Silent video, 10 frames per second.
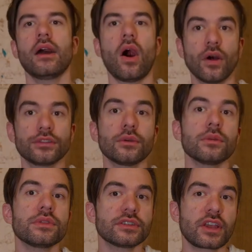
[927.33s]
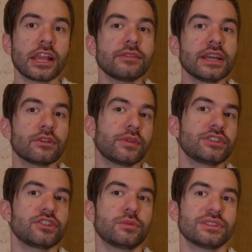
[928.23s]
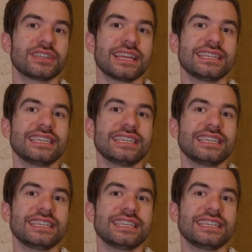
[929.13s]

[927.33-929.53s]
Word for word: Also, this kind of intervention will take